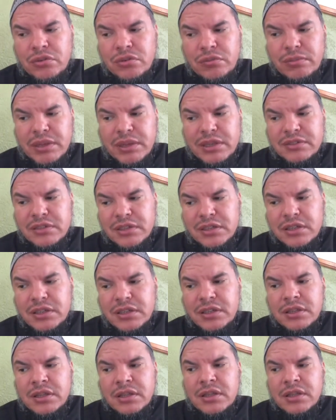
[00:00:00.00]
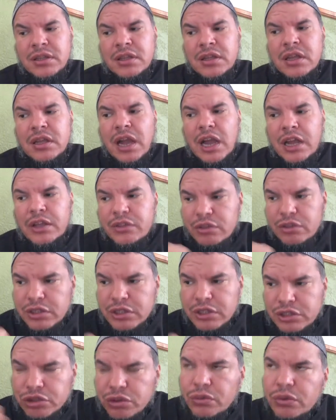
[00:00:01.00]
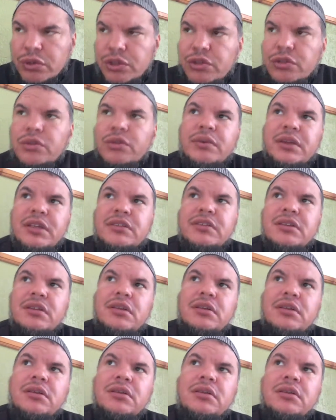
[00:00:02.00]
basically, either they're showing you the reasoning,